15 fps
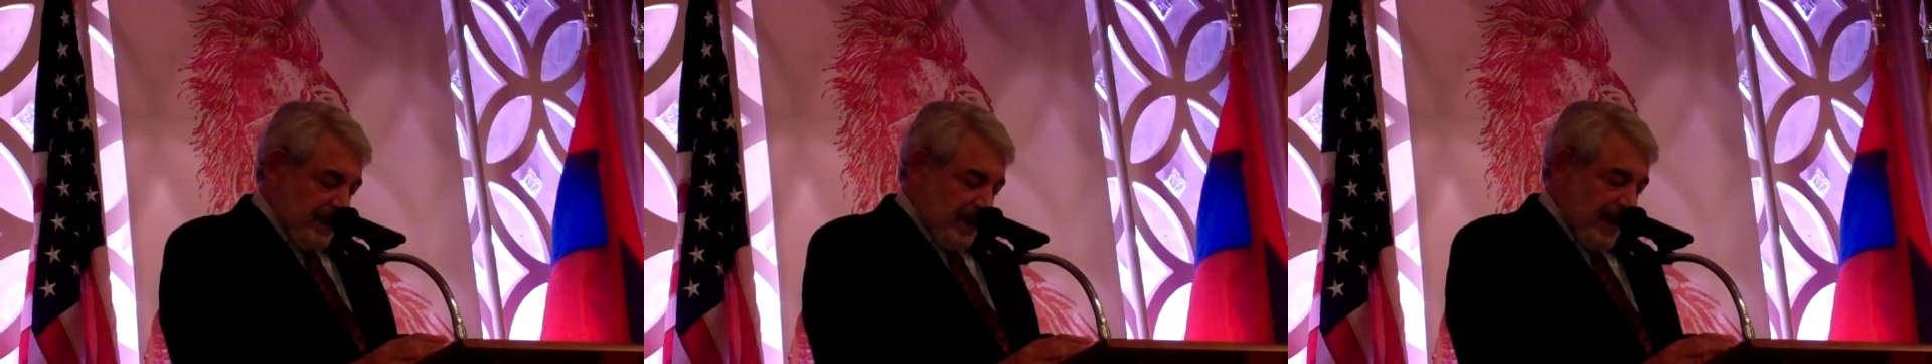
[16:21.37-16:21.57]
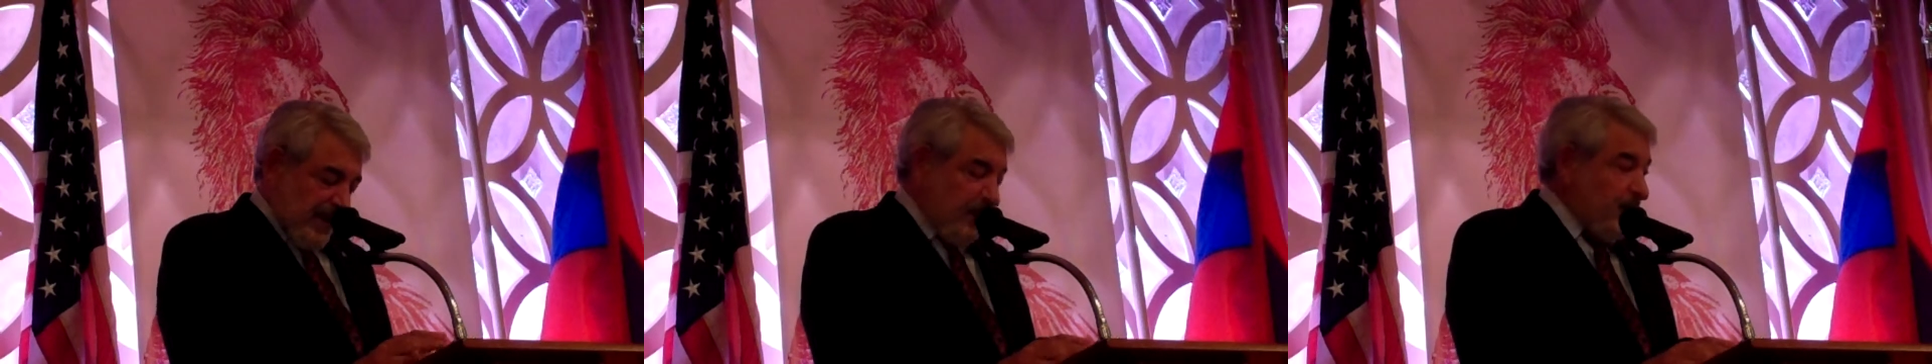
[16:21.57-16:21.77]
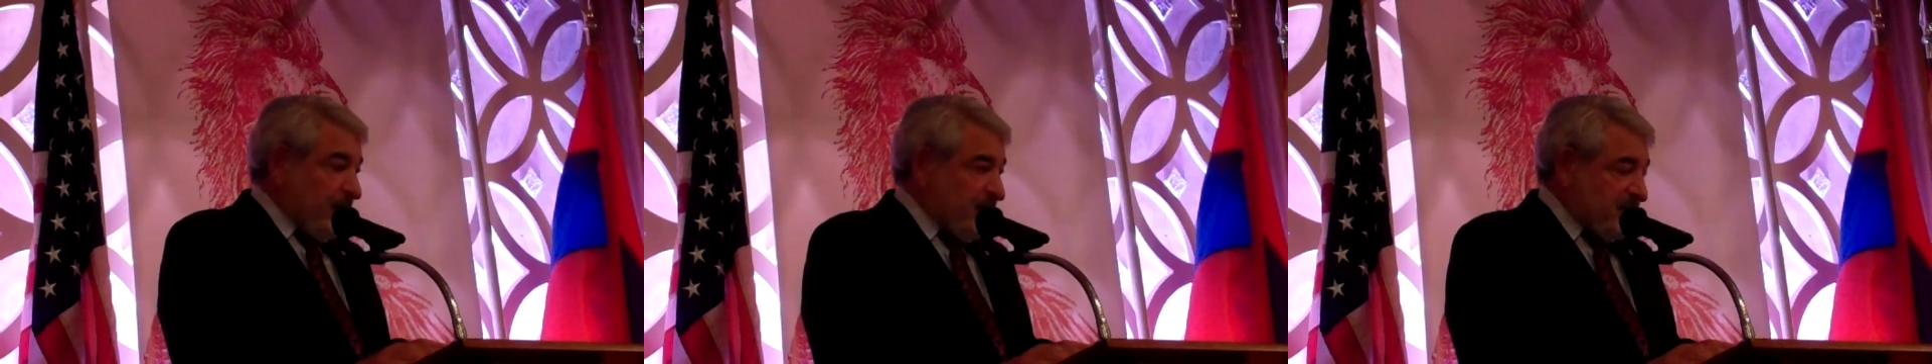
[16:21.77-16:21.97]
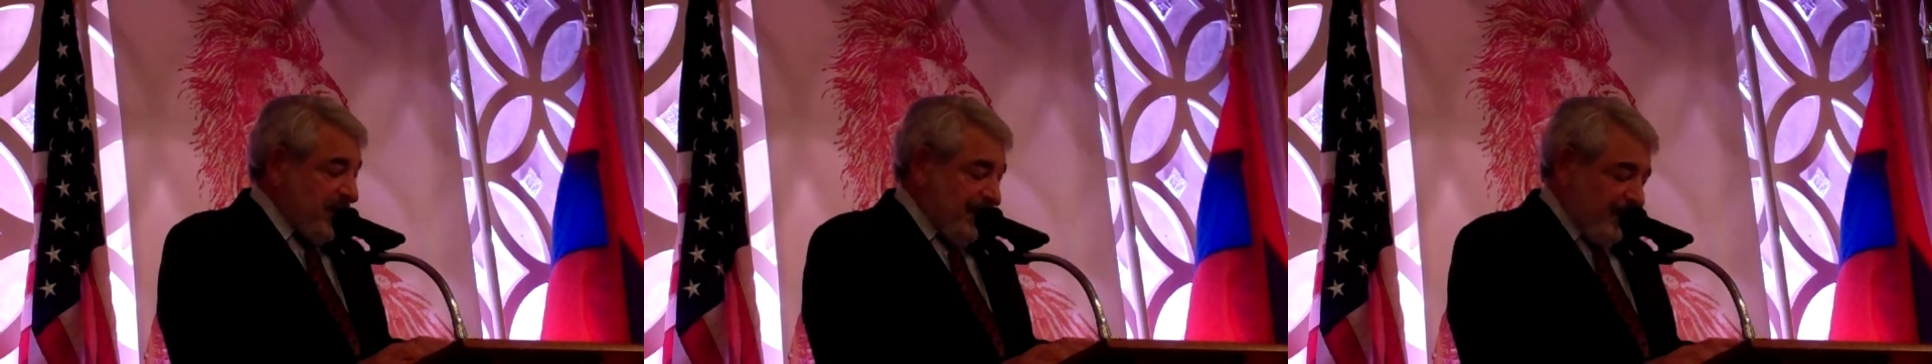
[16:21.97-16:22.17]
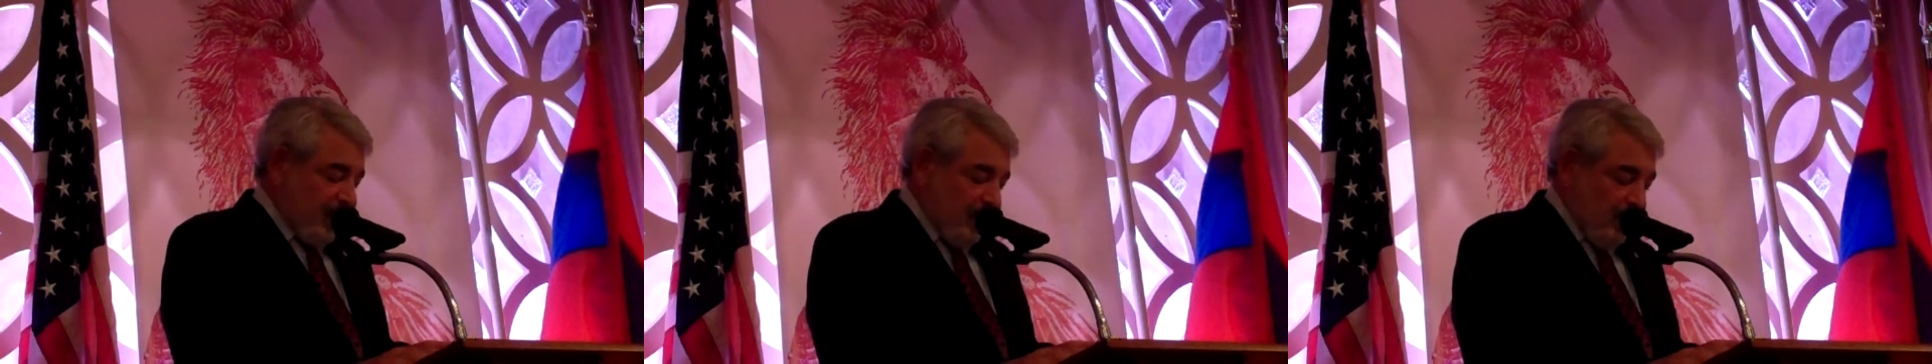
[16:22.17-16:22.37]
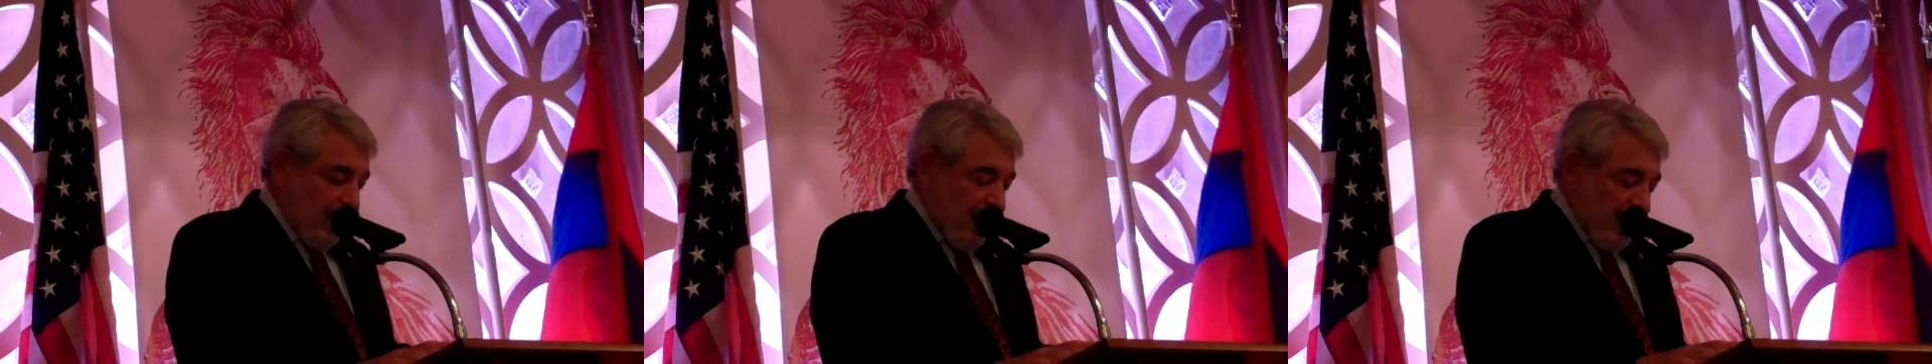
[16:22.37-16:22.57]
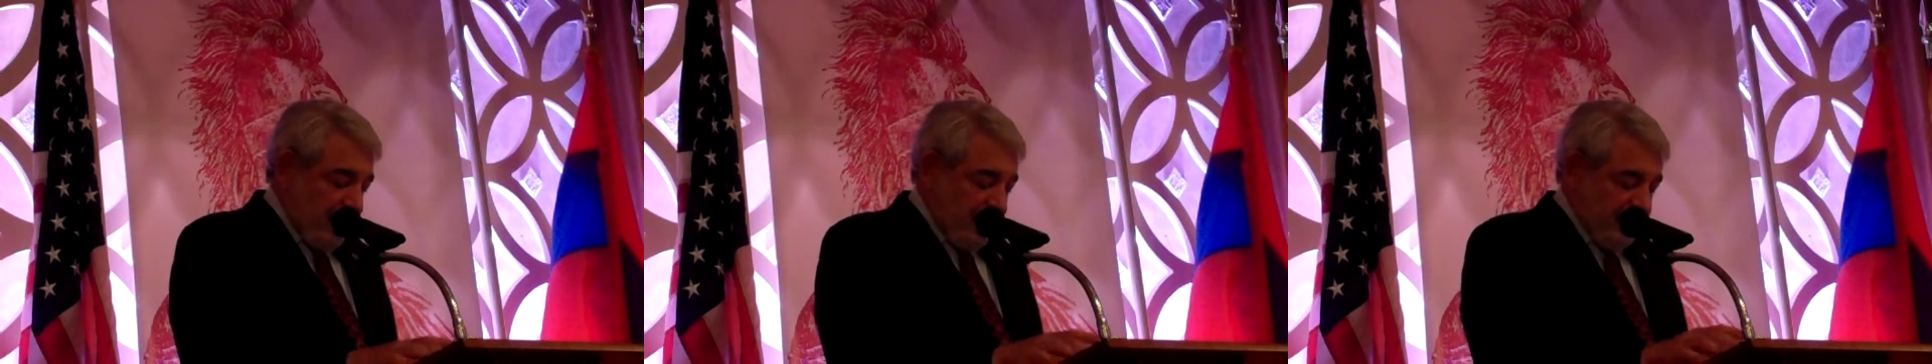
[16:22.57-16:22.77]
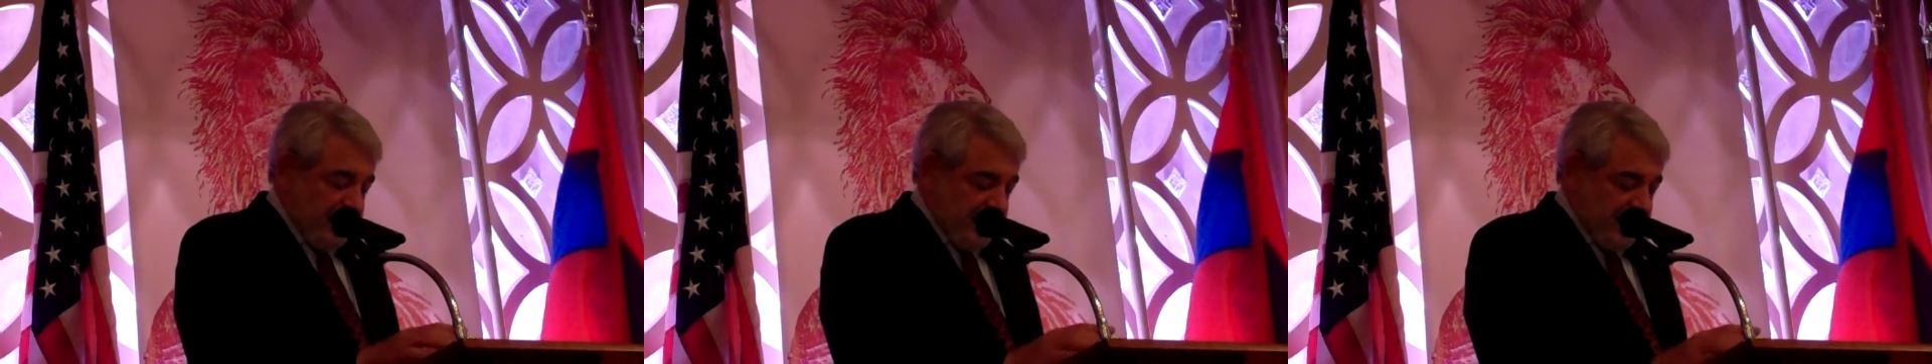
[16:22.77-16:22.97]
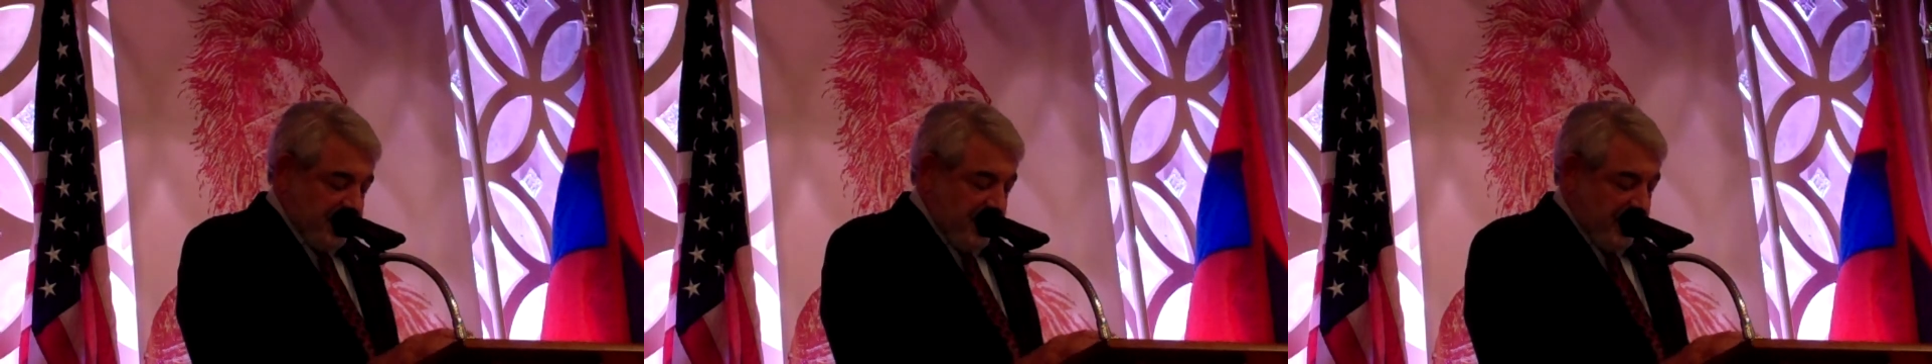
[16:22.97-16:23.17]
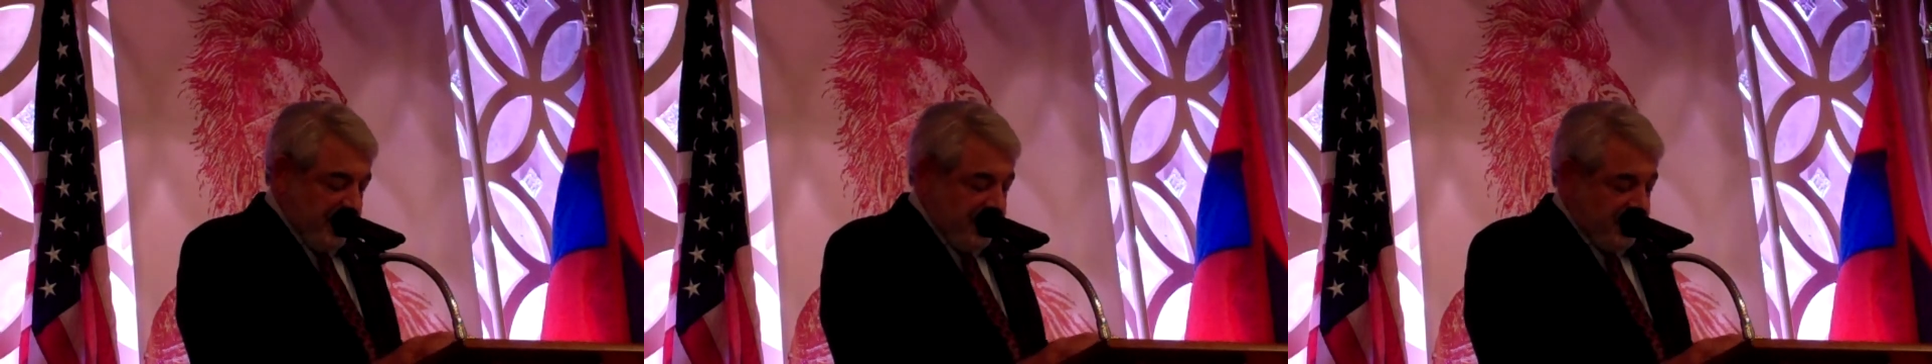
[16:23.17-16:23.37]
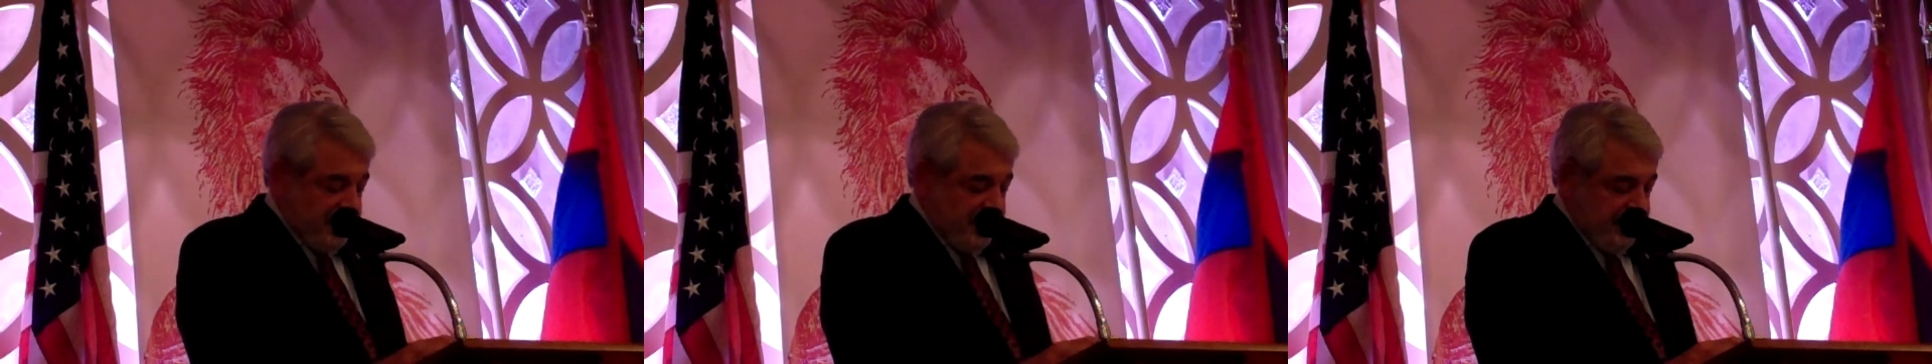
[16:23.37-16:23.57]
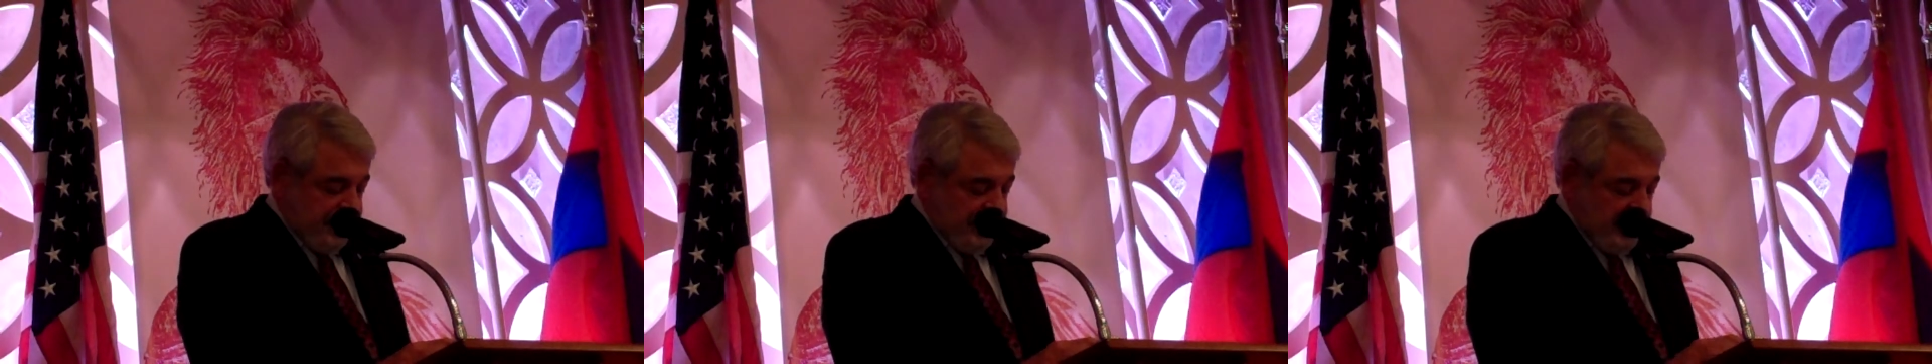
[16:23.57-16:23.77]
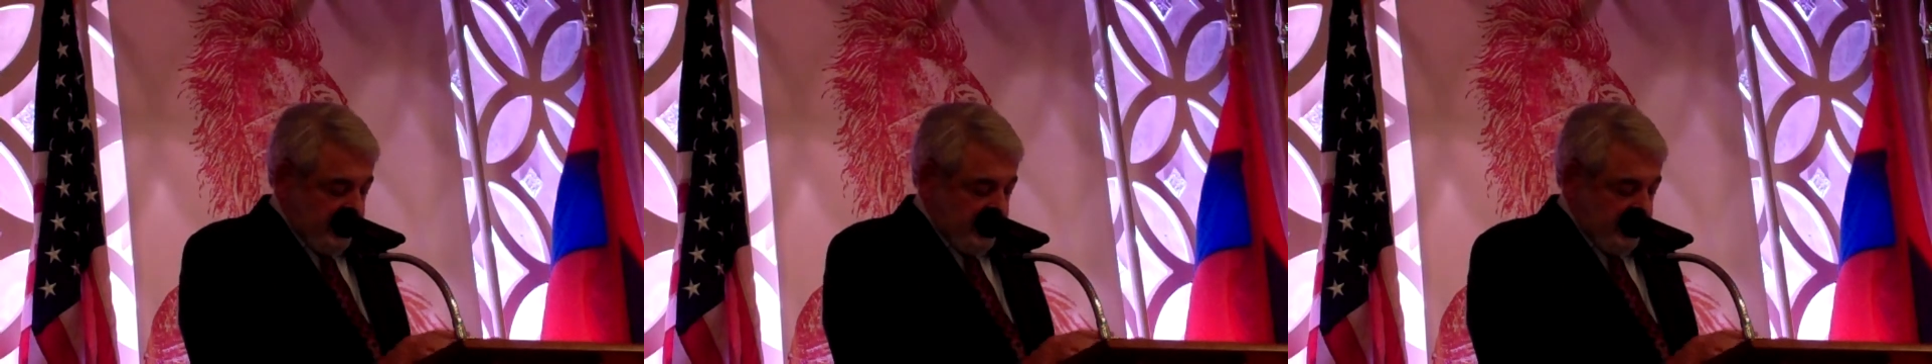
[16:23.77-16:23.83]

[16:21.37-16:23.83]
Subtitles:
I knew there was something wrong with this case.